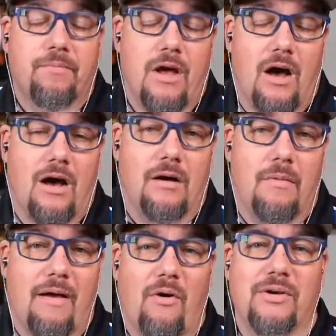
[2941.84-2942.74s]

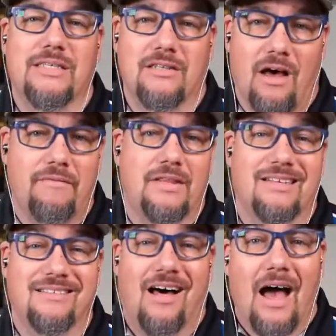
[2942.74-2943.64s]
I've always loved the
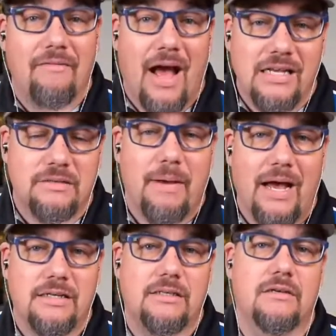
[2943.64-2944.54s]
live
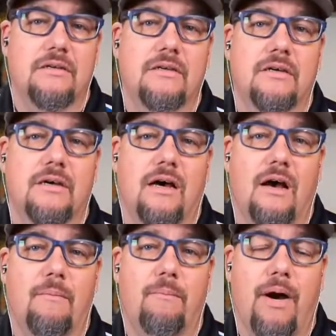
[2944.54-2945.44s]
aspect,
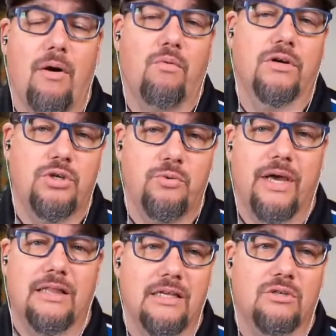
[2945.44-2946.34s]
but we're doing
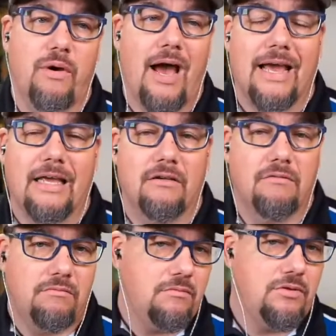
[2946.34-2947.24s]
it this way. I can
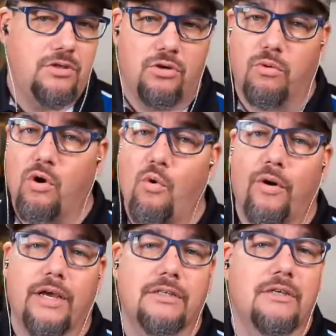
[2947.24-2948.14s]
do
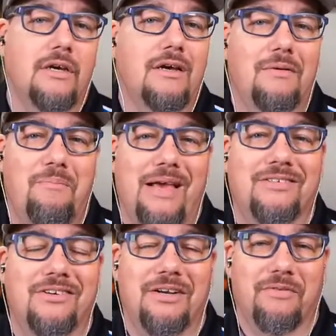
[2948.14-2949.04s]
recordings
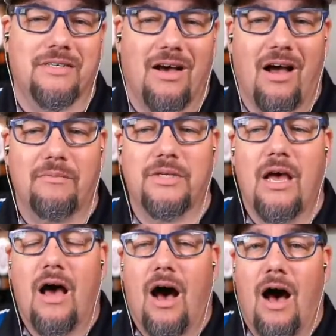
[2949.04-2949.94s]
based on different times.
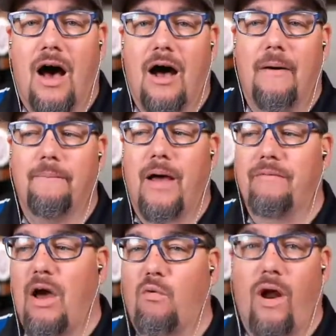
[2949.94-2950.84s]

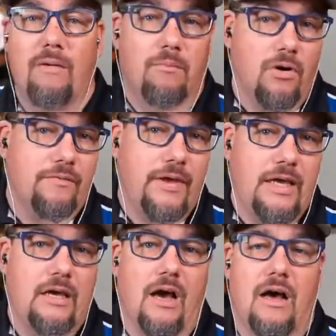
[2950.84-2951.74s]
I've got Ryan
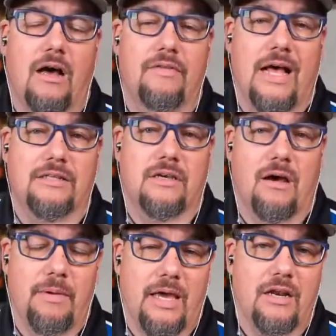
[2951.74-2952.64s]
Murphy. That's
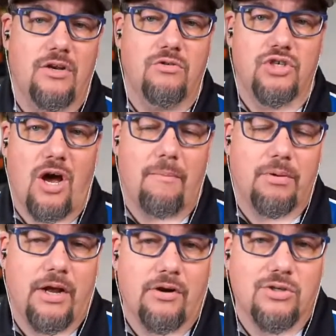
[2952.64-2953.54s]
coming in, a new shot
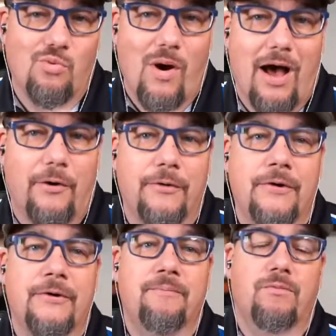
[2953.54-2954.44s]
player as well.
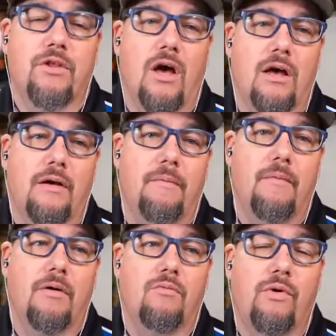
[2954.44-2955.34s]

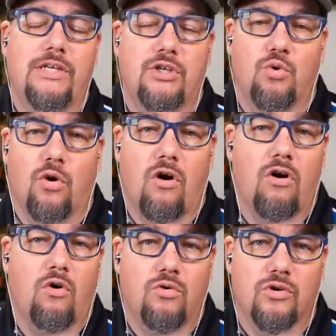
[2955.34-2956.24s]
A recent tour
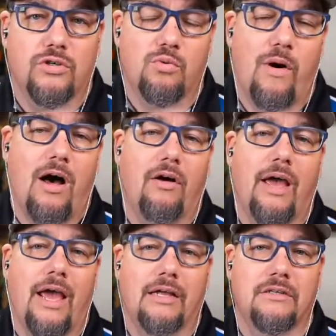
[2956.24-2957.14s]
card holder as well.
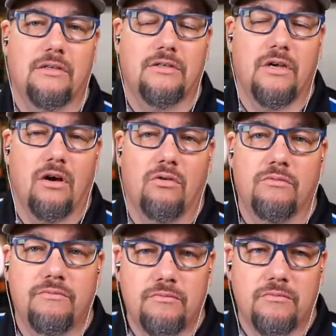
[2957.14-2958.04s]
And
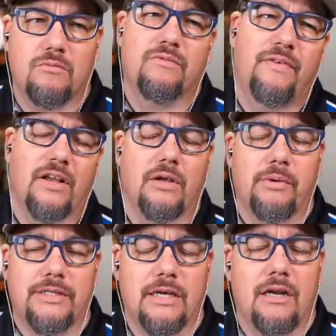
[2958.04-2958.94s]
so fairly
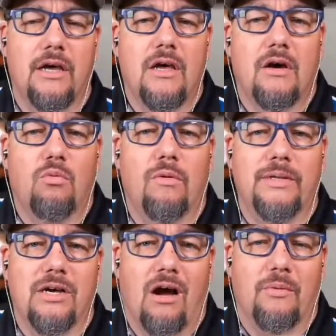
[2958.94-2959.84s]
recent. We'll be
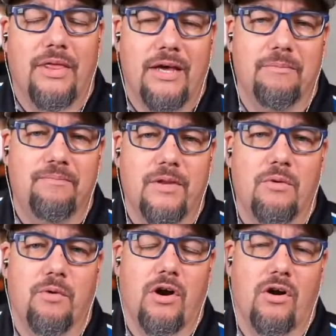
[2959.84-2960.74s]
talking with him
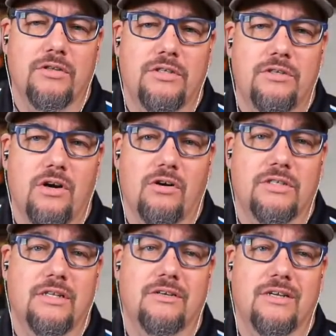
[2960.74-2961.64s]
in regards to
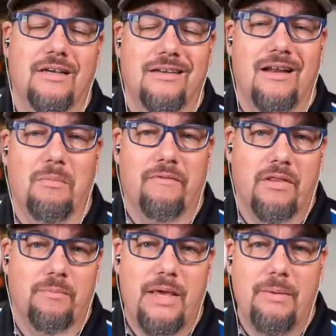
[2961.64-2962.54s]
darts. And there's a number of
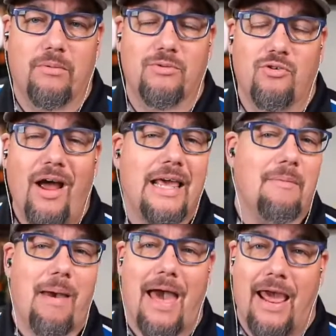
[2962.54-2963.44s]
other people. I'm trying to
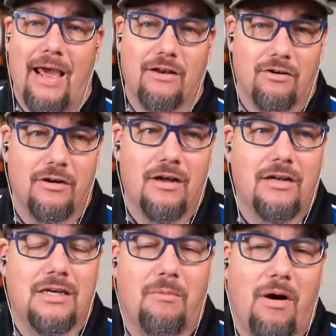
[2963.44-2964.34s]
get Matt Edgar
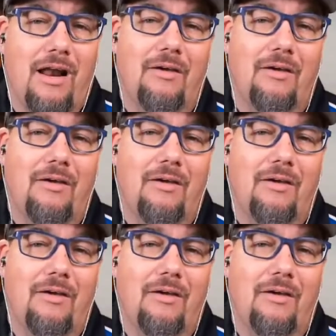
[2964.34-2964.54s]
to come on.